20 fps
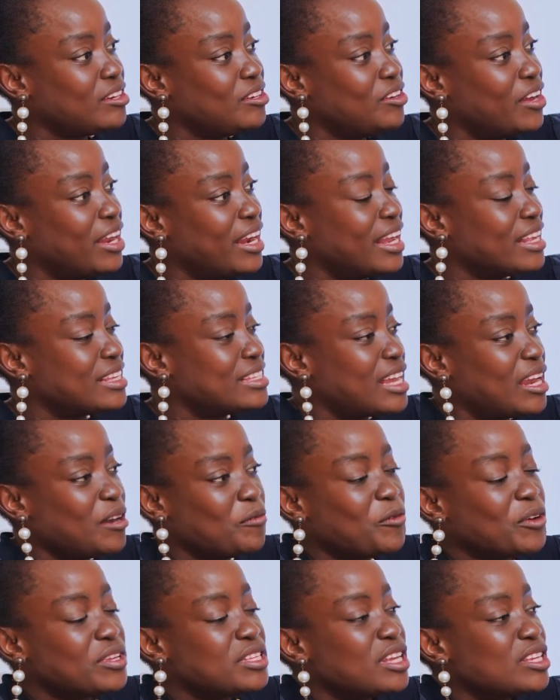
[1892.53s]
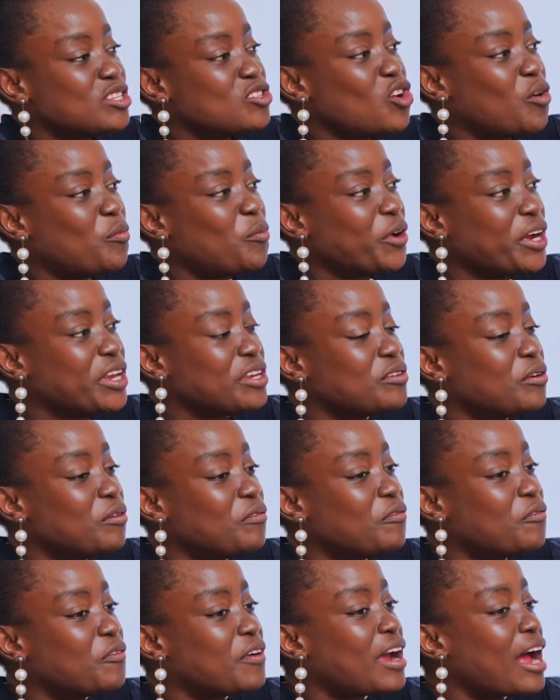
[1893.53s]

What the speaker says: You understand? Because there's no point of